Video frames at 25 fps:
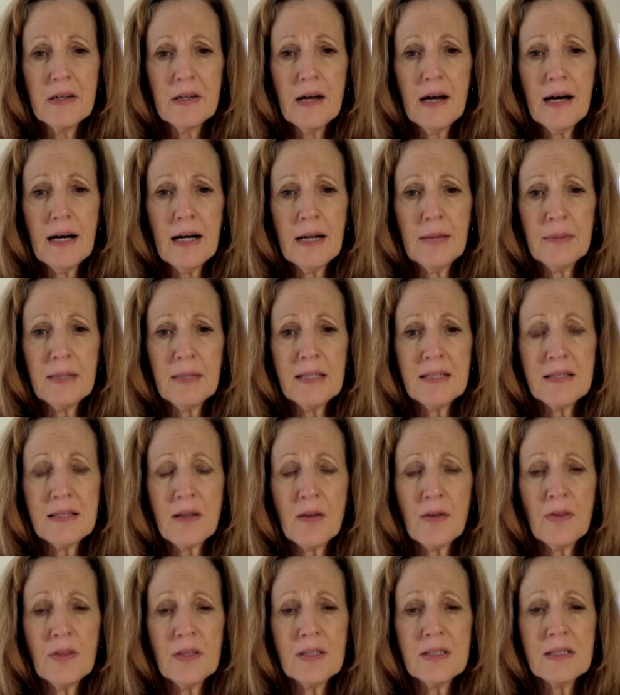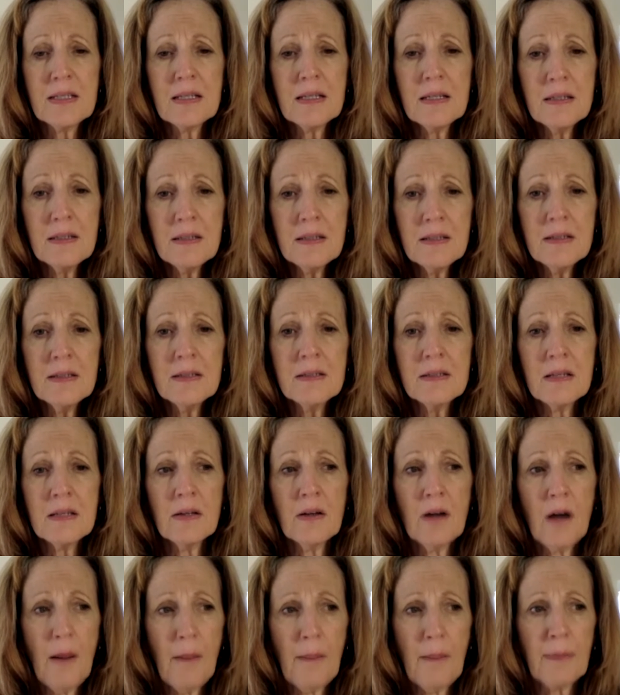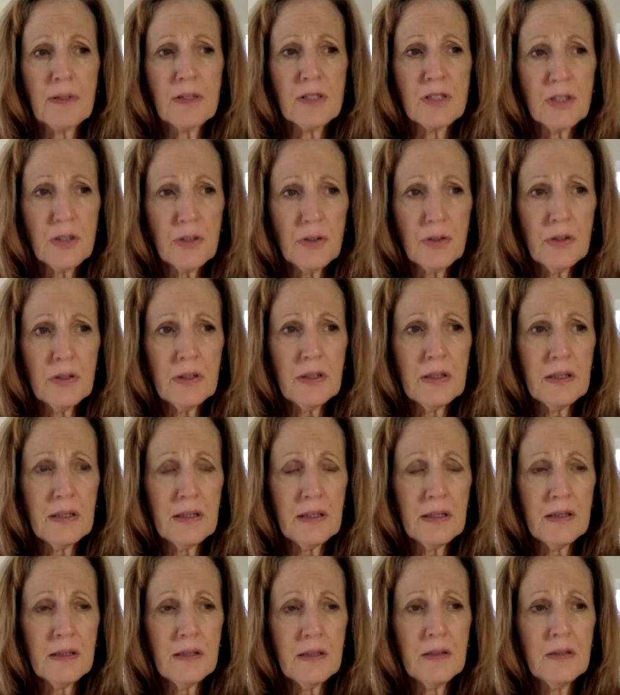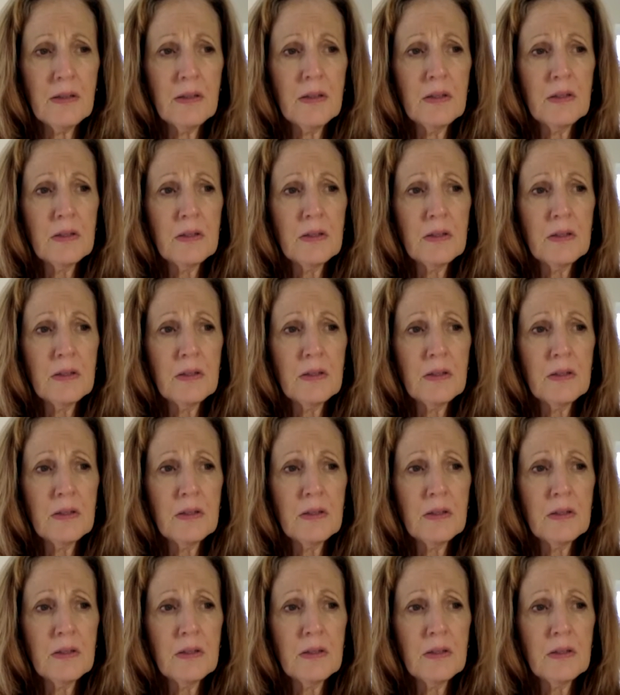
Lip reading: And so this is an opportunity